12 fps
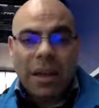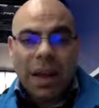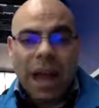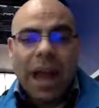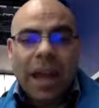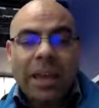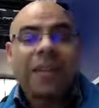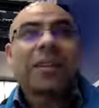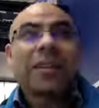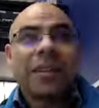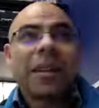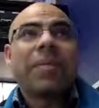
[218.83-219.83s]

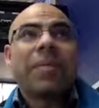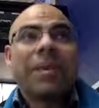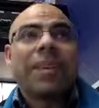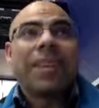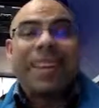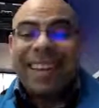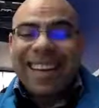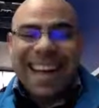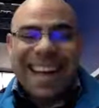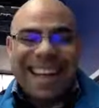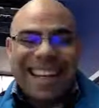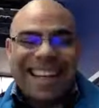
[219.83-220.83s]
And, yep,
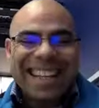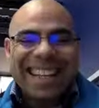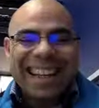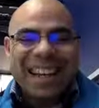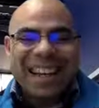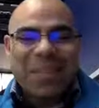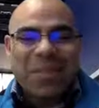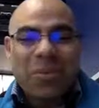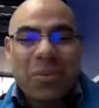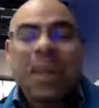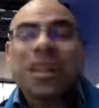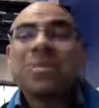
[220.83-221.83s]
and the
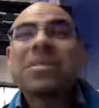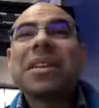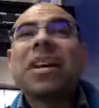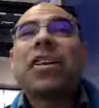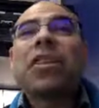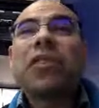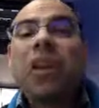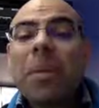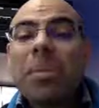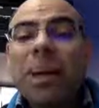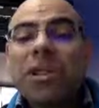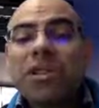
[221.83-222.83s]
rhythms, you've got a
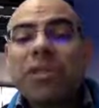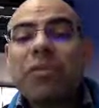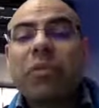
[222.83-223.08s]
bunch of